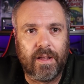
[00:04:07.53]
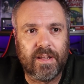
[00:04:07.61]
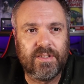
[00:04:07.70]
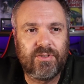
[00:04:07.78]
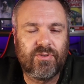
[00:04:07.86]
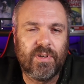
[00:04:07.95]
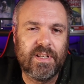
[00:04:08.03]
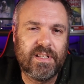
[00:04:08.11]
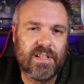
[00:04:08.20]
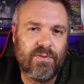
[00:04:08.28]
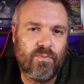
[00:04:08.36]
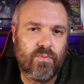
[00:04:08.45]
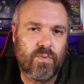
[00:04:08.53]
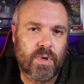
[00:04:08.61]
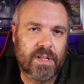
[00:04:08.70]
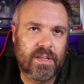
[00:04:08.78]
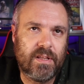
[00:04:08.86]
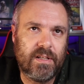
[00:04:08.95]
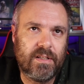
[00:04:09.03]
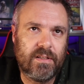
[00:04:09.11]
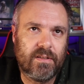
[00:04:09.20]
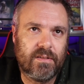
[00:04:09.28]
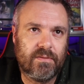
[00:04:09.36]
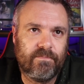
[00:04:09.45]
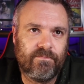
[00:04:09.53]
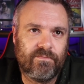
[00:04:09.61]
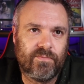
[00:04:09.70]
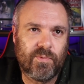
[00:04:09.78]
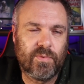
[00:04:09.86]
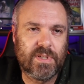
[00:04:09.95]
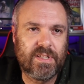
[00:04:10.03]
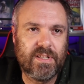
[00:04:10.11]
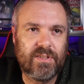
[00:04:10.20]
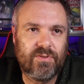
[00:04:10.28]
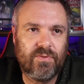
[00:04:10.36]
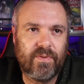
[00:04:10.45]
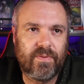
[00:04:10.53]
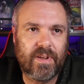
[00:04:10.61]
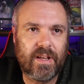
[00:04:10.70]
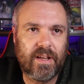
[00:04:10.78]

is try and see what the what's the sort of